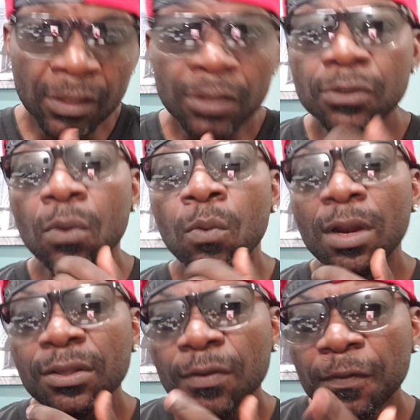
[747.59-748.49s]
So what
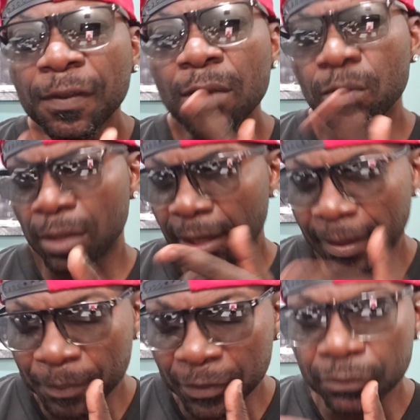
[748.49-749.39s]
do you think will
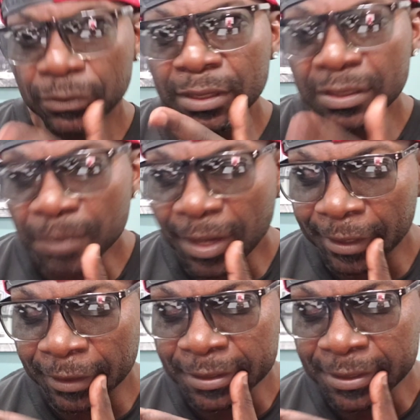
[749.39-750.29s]
happen to these
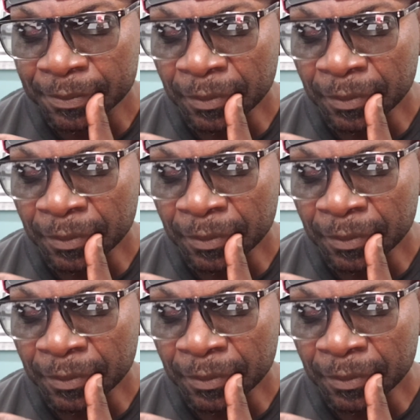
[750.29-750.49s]
miners